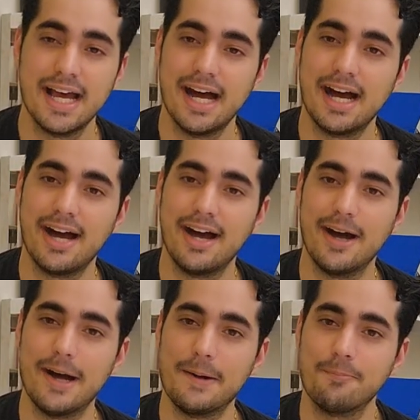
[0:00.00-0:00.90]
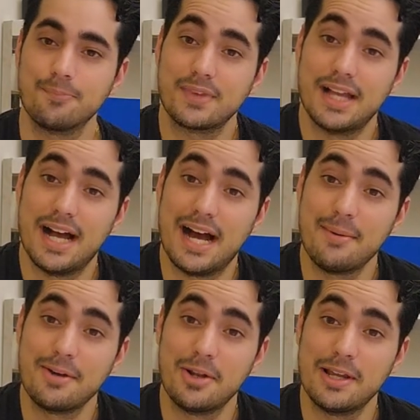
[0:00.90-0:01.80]
Uh, I'm
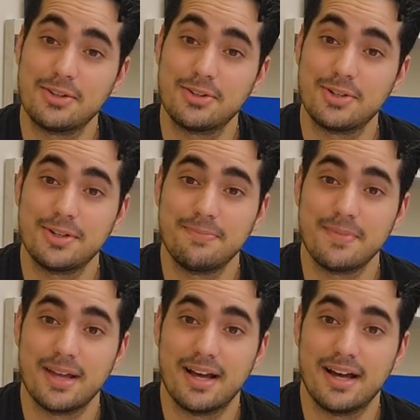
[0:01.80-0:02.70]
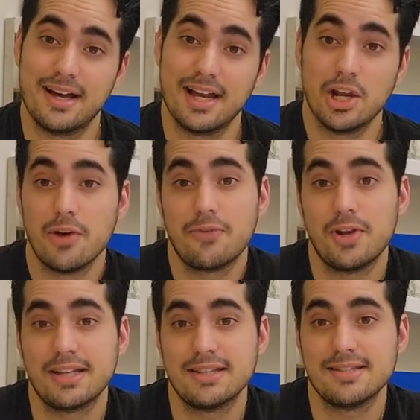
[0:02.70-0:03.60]
a collector, uh, I love
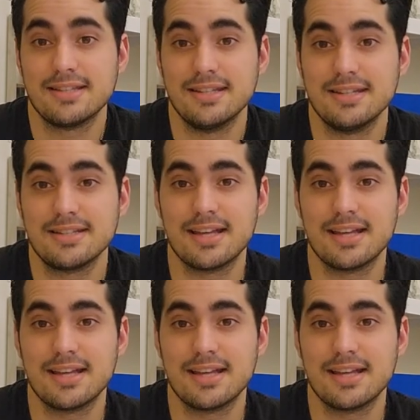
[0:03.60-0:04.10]
collecting things.